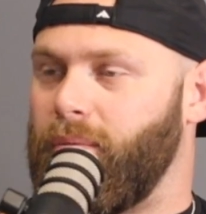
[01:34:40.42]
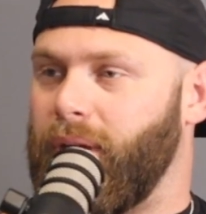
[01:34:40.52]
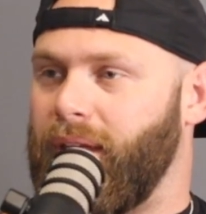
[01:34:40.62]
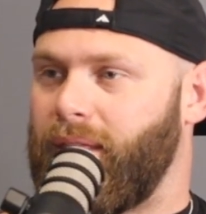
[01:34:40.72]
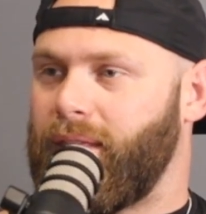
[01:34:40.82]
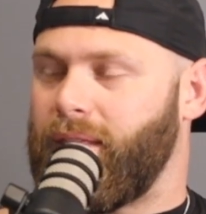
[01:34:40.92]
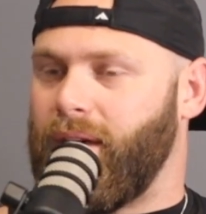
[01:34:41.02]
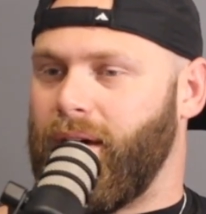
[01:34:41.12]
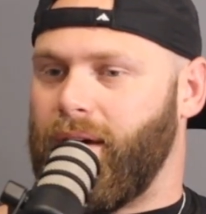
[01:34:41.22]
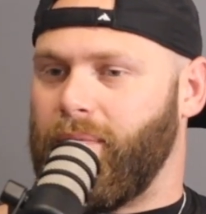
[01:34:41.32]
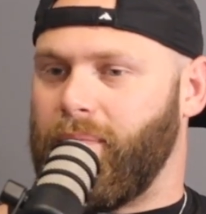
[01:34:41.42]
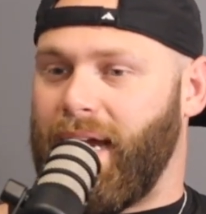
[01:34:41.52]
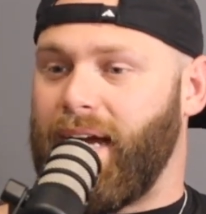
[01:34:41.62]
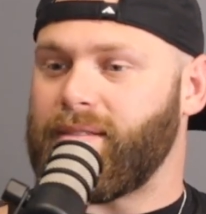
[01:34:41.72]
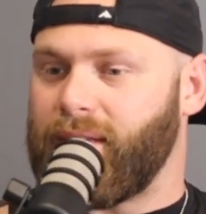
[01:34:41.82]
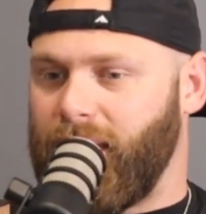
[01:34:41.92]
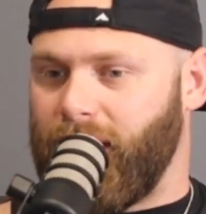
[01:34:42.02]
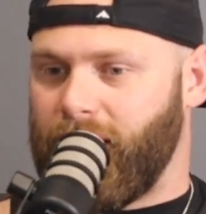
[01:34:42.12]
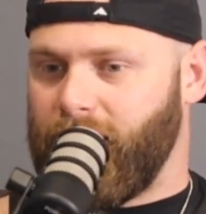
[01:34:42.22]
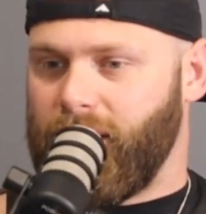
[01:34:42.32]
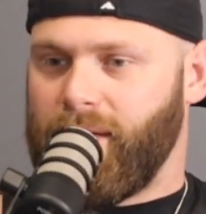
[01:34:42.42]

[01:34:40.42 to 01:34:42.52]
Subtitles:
with asking,